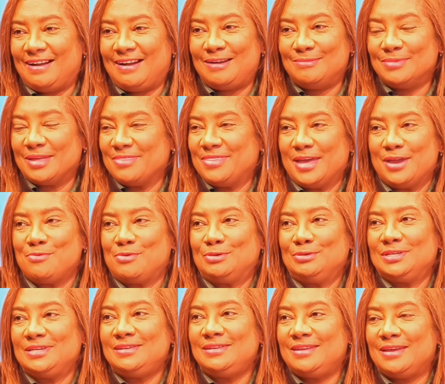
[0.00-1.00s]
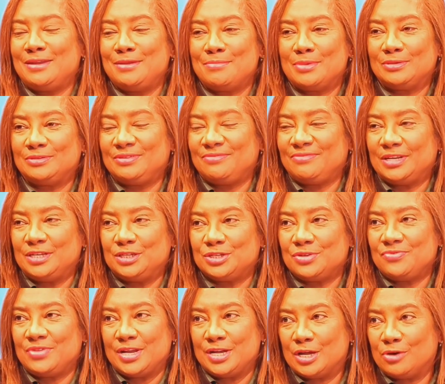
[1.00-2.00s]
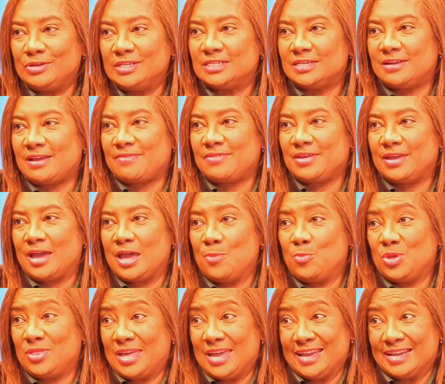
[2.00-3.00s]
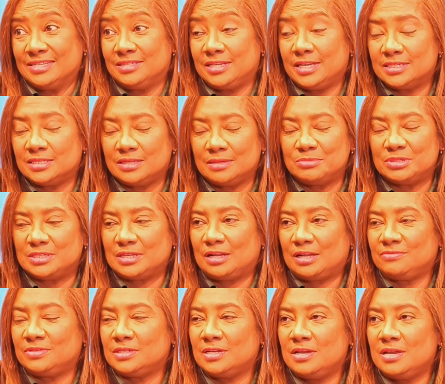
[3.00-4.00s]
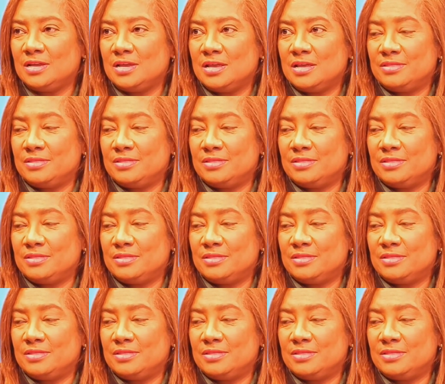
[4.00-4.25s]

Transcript: and they won't need any motivation. They know it's another game where they can test themselves.